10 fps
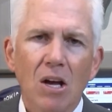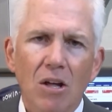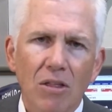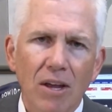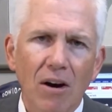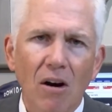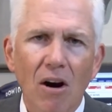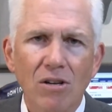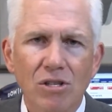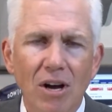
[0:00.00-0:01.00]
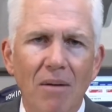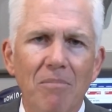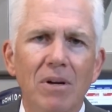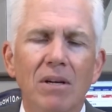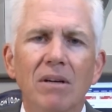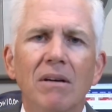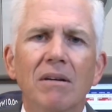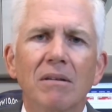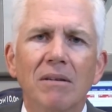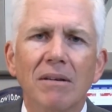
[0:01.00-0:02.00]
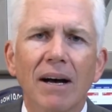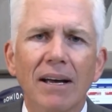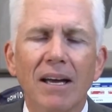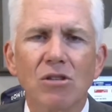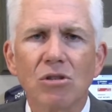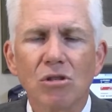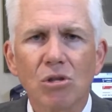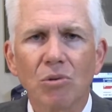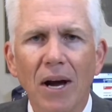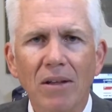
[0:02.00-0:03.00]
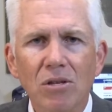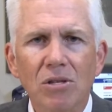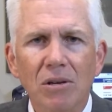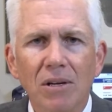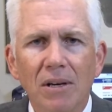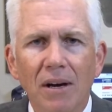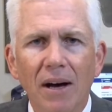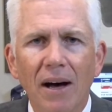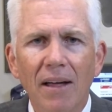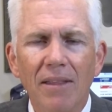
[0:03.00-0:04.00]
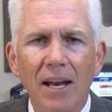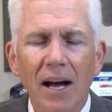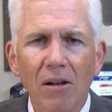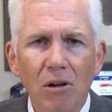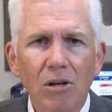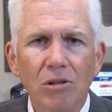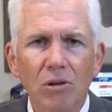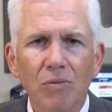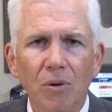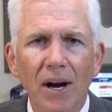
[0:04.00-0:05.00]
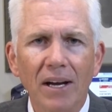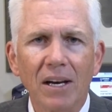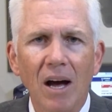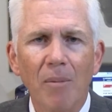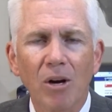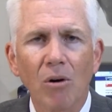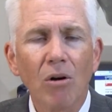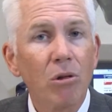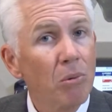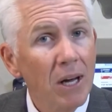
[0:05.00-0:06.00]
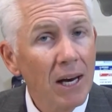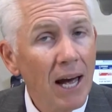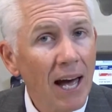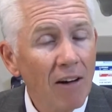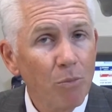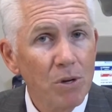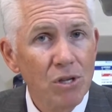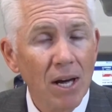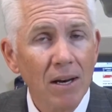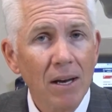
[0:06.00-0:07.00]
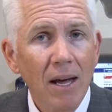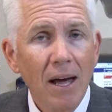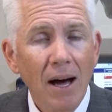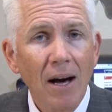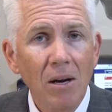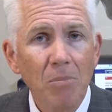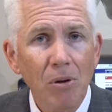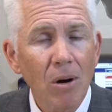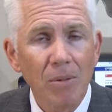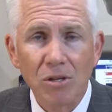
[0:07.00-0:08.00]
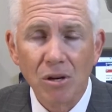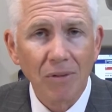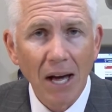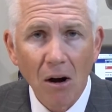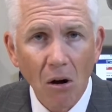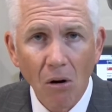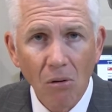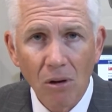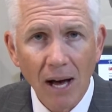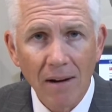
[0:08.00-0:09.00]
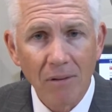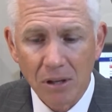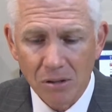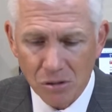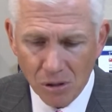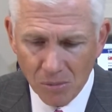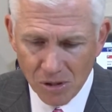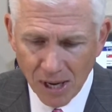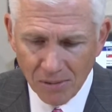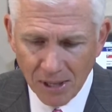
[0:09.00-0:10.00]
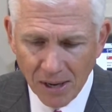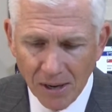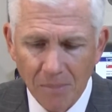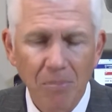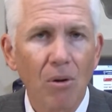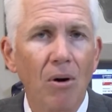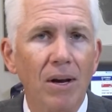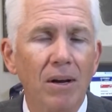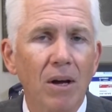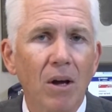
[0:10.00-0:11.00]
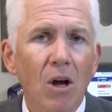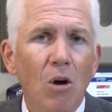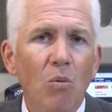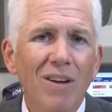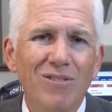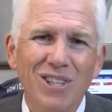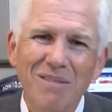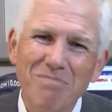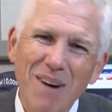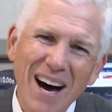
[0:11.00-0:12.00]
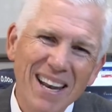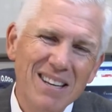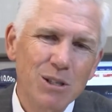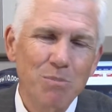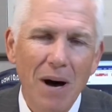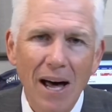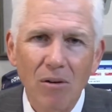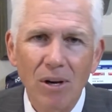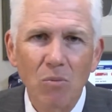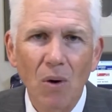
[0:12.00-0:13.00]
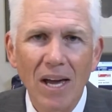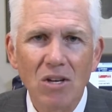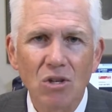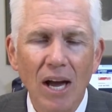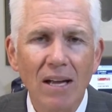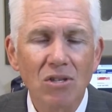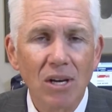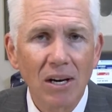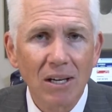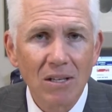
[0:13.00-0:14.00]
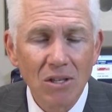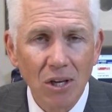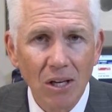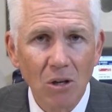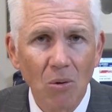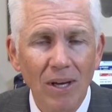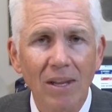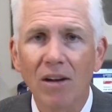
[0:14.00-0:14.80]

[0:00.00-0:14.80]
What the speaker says: There are some, strengths that I look to for economic growth. 3.5% unemployment. So you've got a whole lot of the consumers out there employed. We've seen modest, moderate wage gains. They're continuing